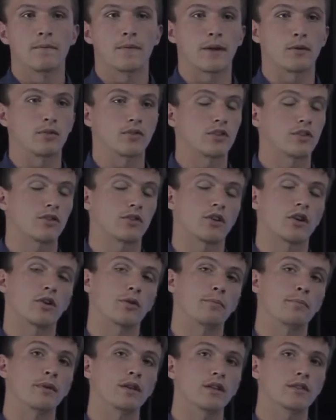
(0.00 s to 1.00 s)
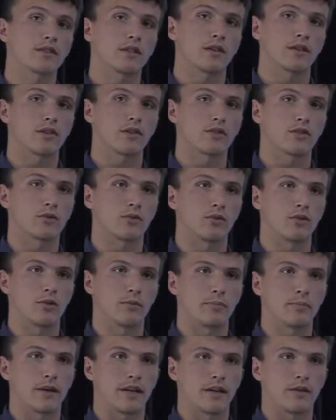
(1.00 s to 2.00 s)
They would still go to military
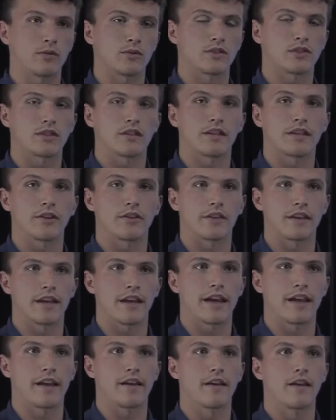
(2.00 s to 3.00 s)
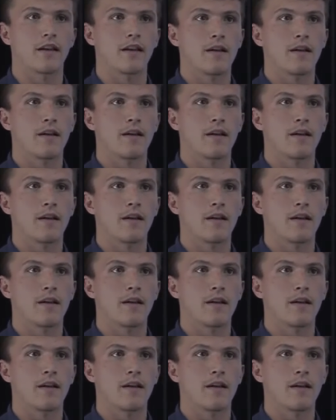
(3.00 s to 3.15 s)
school, but it was near the end.